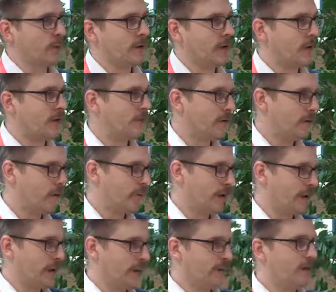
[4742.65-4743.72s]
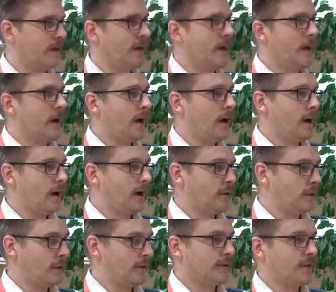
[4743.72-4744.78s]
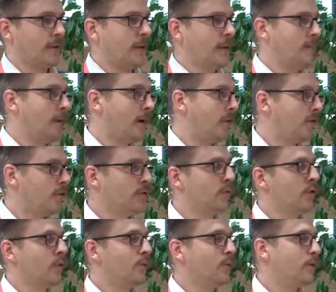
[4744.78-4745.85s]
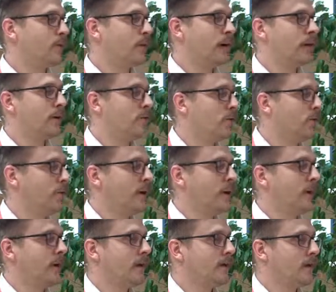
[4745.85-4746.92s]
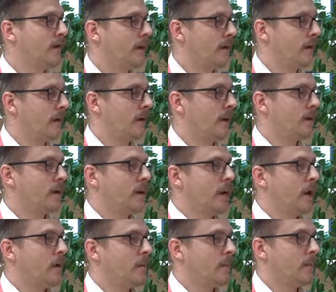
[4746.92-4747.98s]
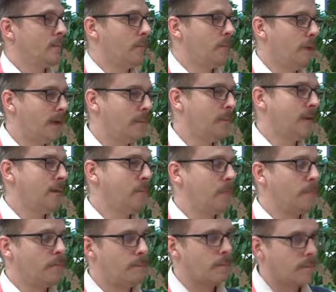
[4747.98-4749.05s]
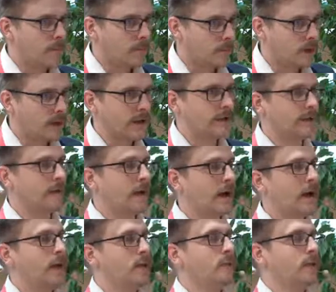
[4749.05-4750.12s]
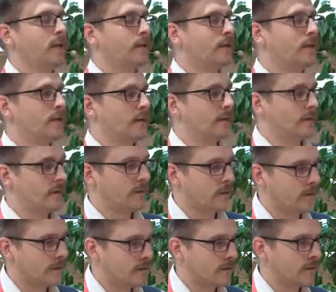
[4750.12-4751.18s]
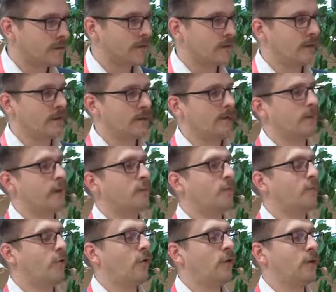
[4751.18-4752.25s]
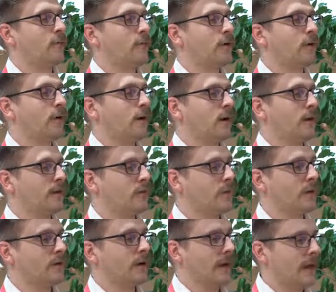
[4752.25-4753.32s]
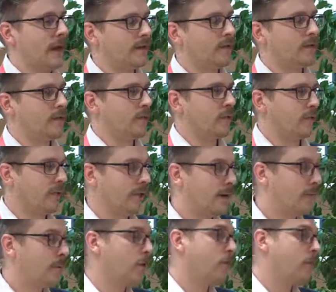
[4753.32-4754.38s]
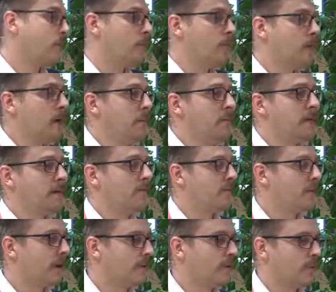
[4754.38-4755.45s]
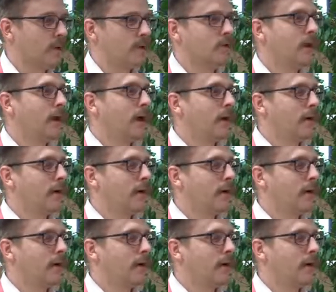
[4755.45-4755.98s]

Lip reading: We can just keep on doing what we are doing, and maybe in time in some form it will get to them, or maybe if not, well,